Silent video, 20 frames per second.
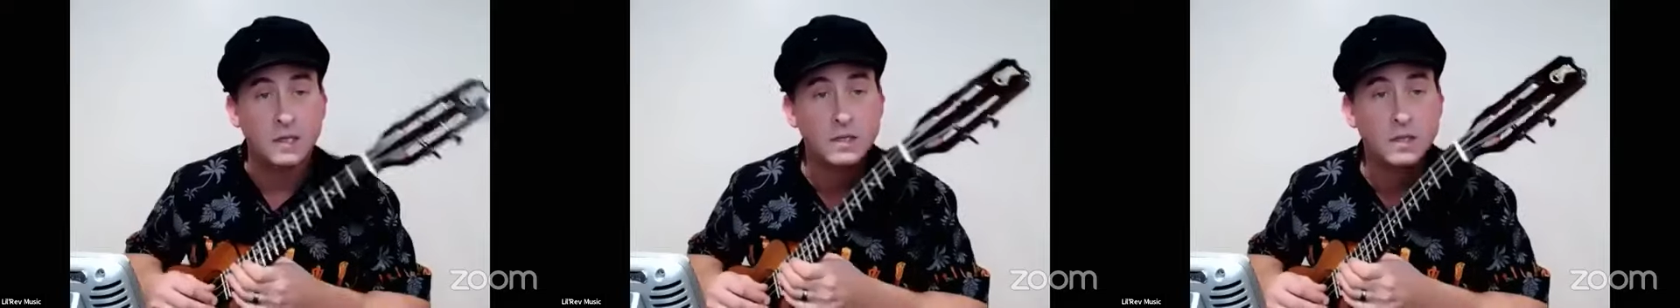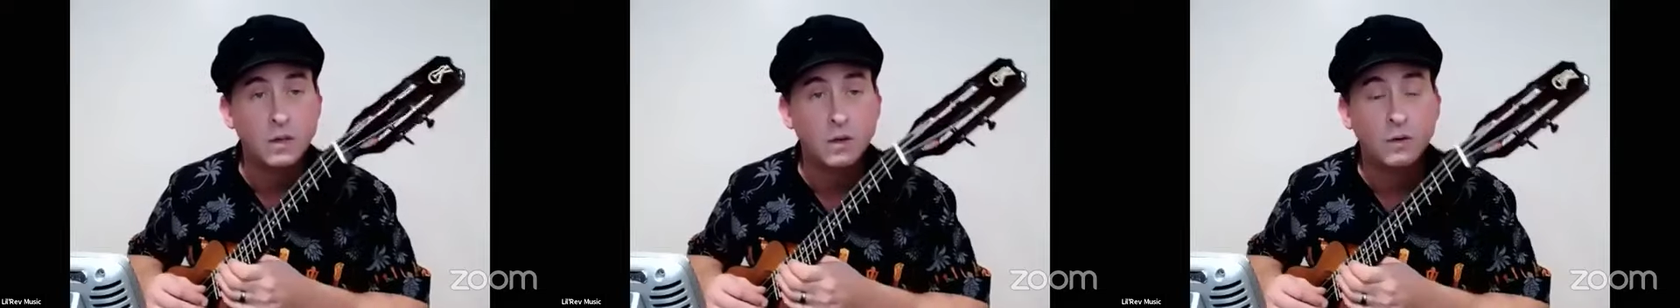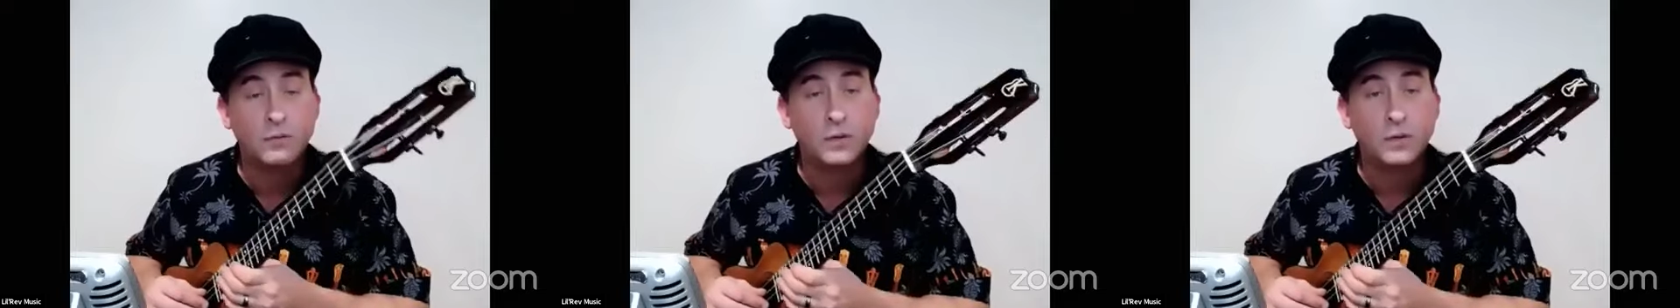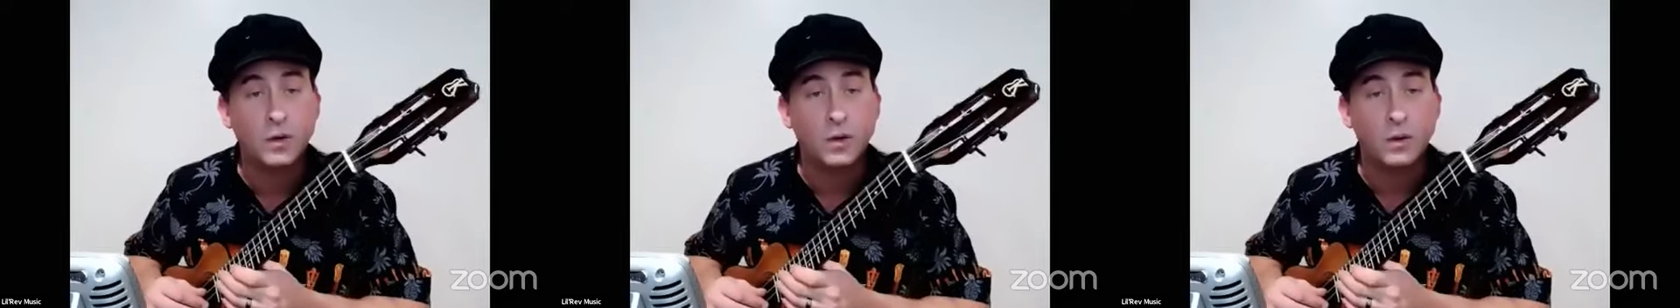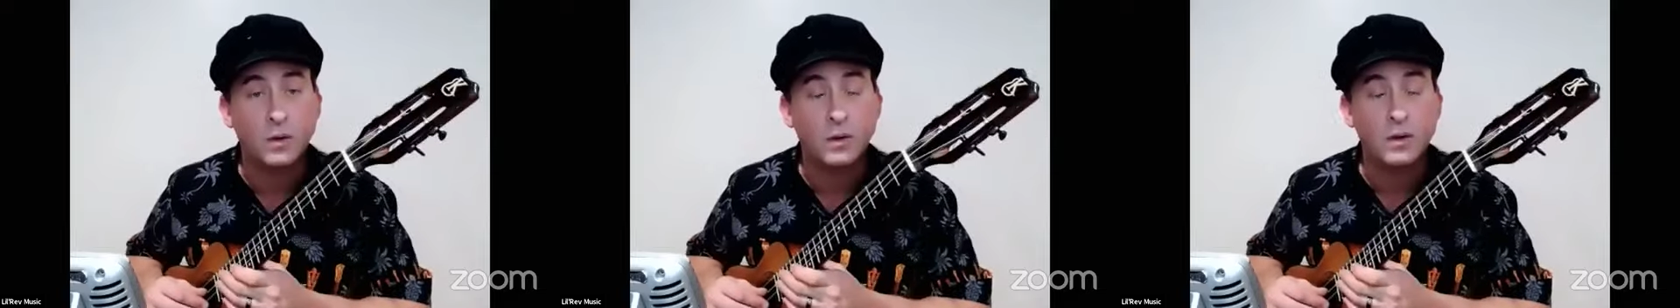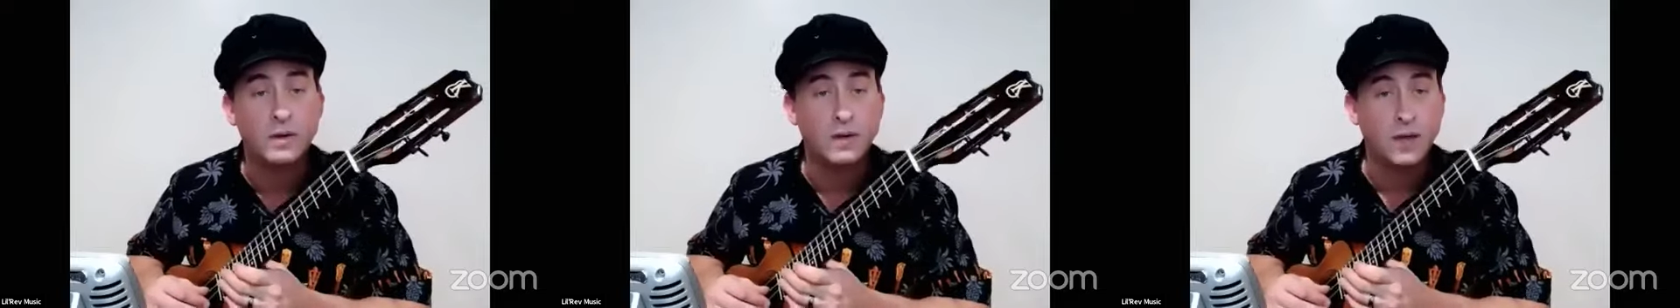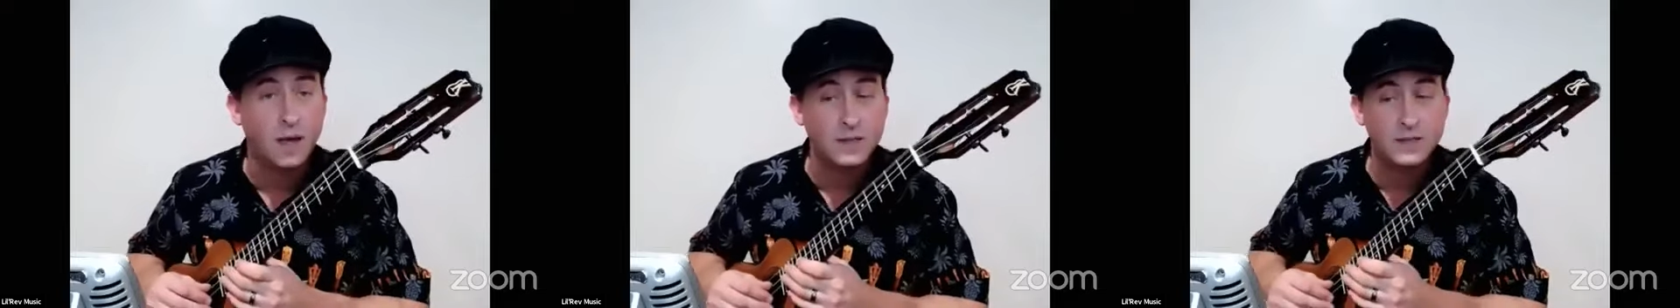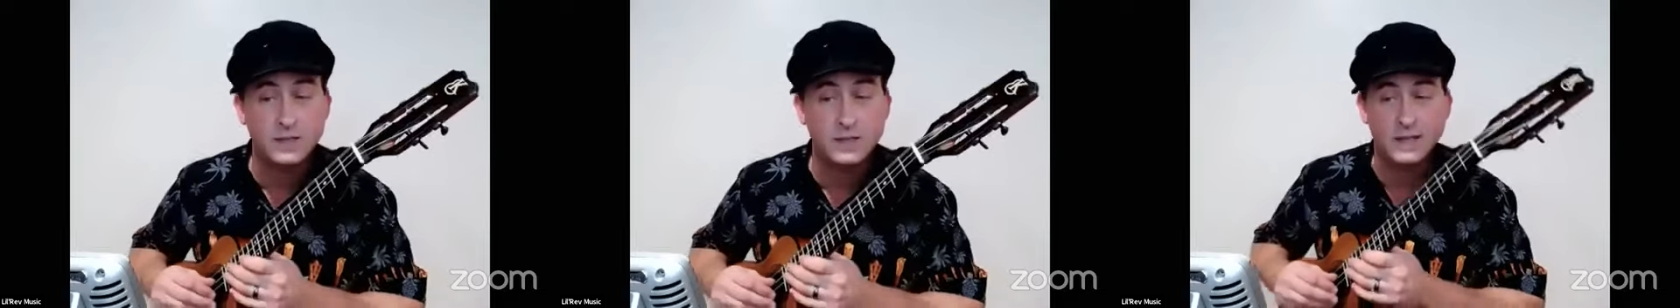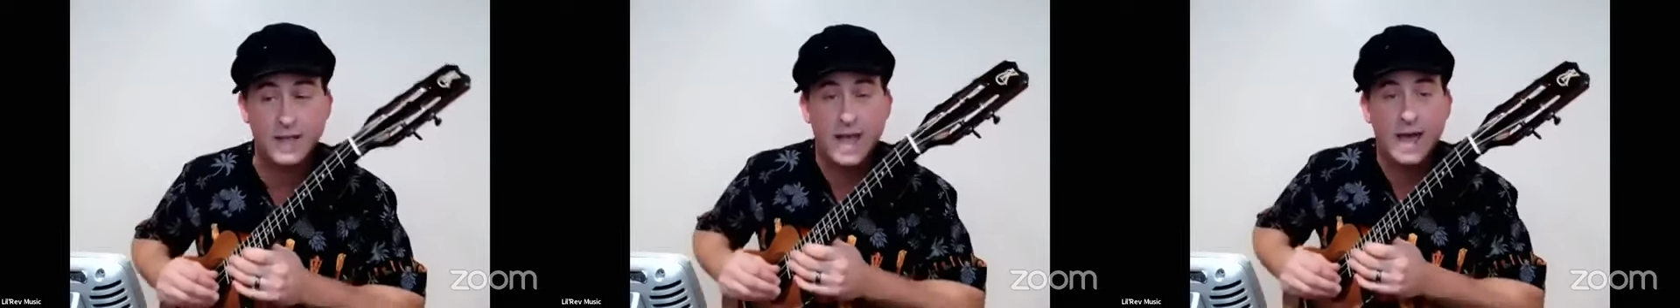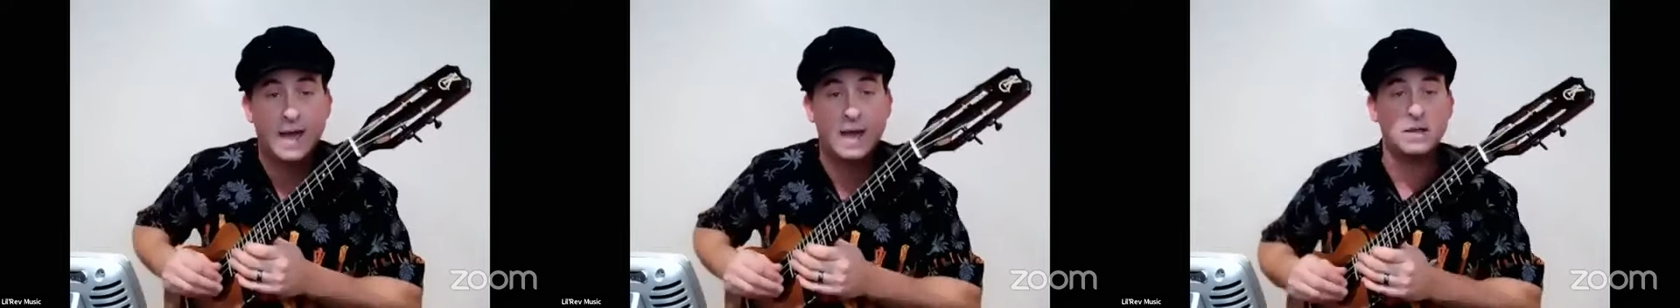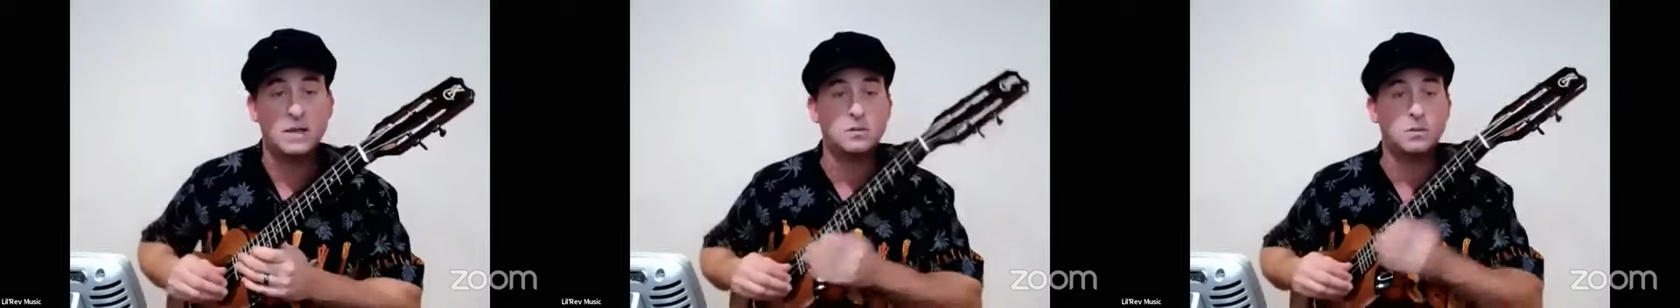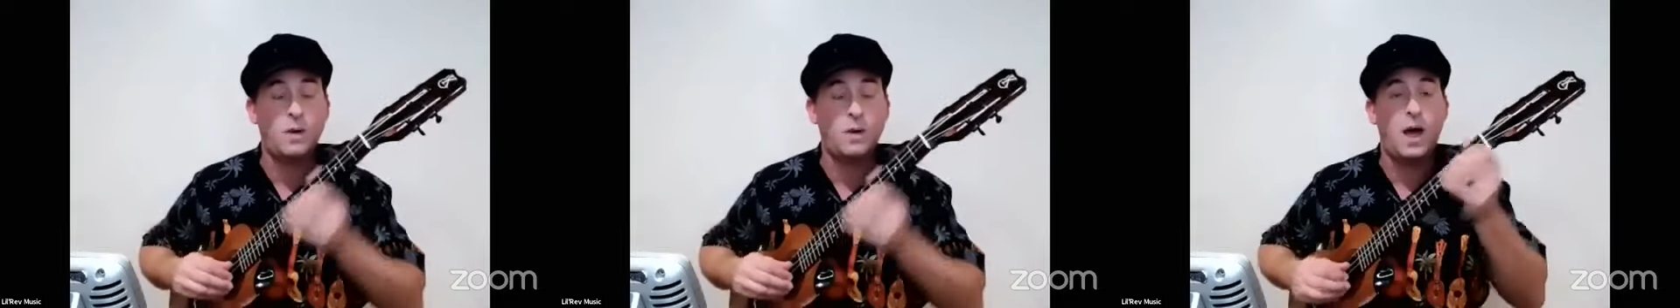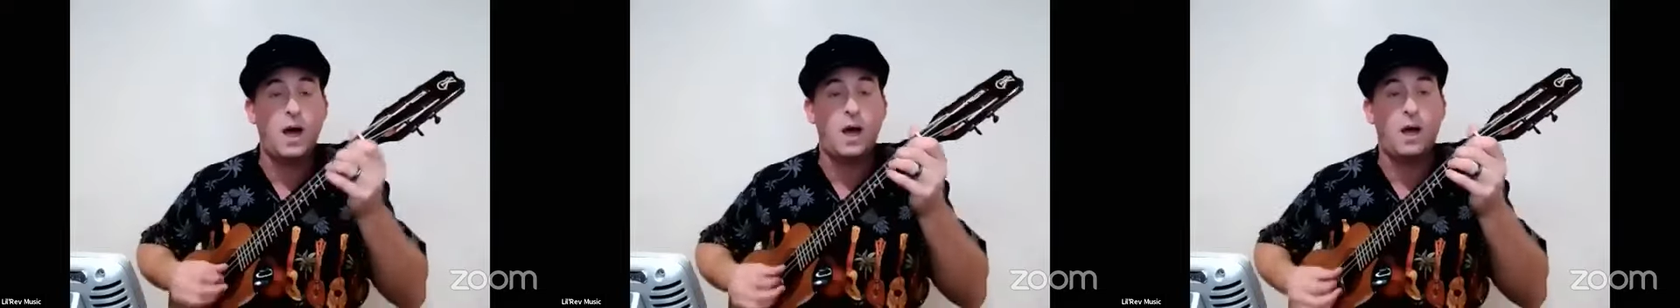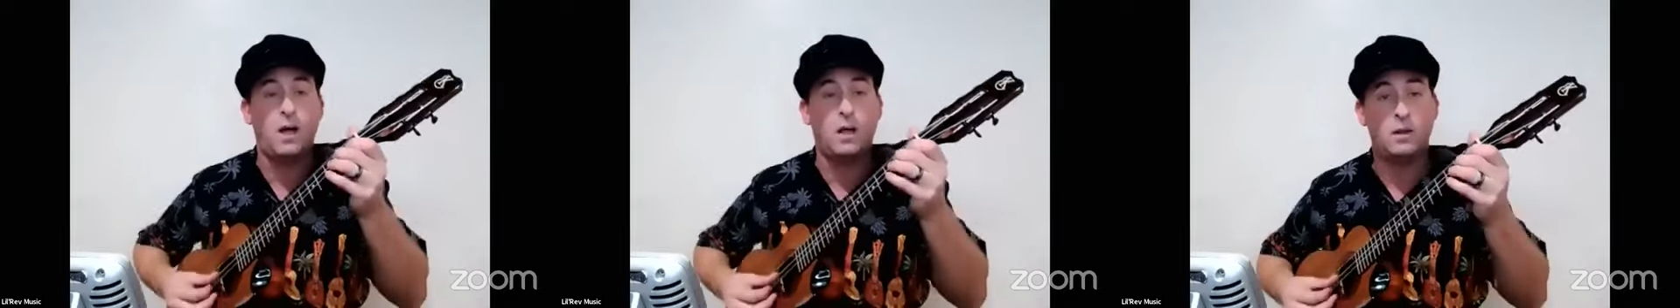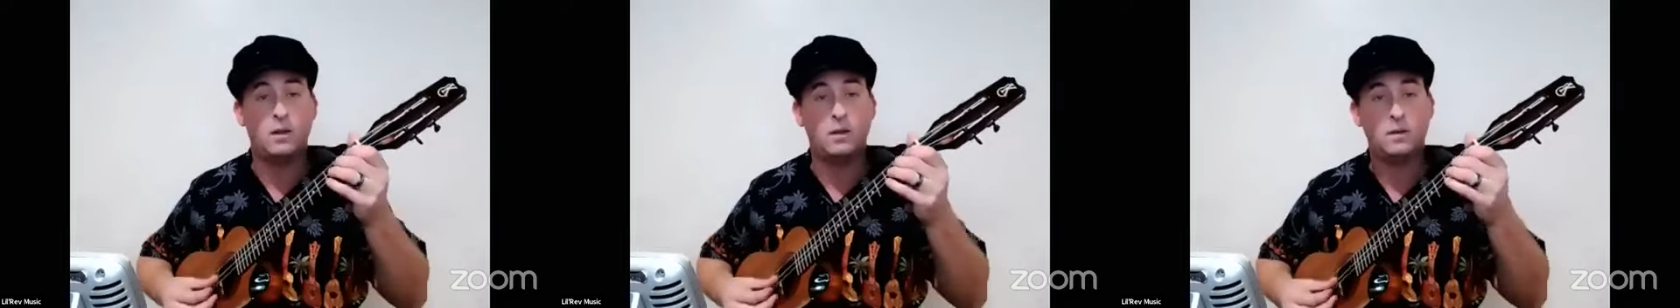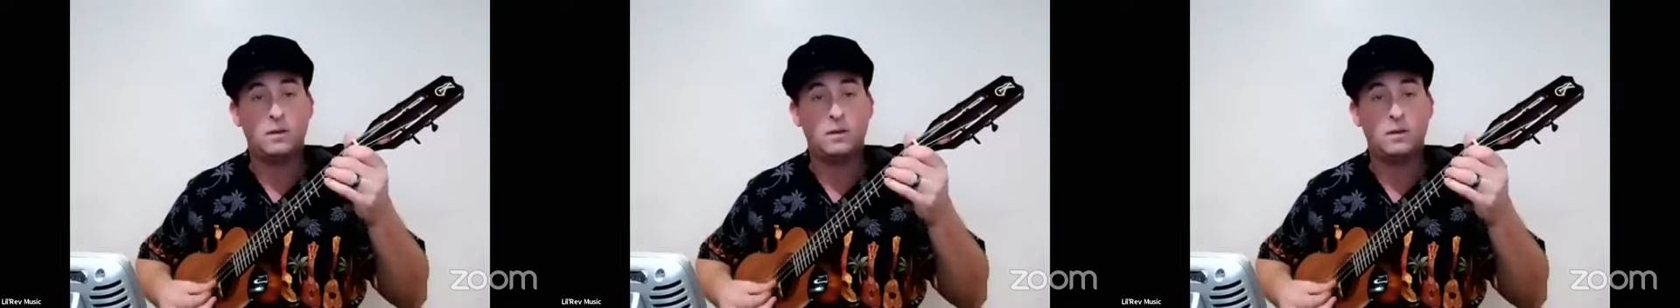surf tune does that as well?